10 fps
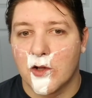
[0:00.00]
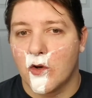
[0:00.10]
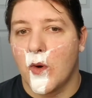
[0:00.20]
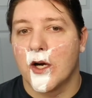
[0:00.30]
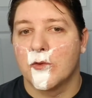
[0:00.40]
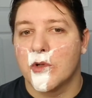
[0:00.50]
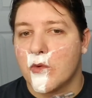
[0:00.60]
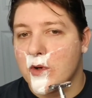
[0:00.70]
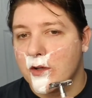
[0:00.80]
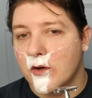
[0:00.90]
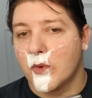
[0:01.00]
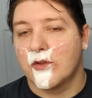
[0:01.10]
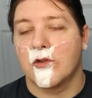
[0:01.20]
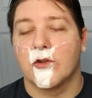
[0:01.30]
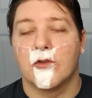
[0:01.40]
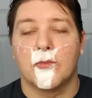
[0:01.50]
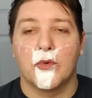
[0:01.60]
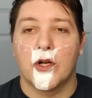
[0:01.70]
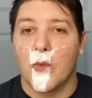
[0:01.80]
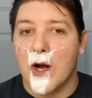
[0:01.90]
their whiskers
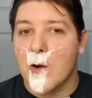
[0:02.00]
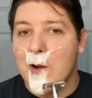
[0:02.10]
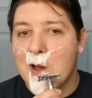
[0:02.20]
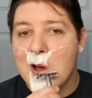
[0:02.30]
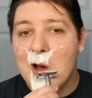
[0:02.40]
pretty wiry.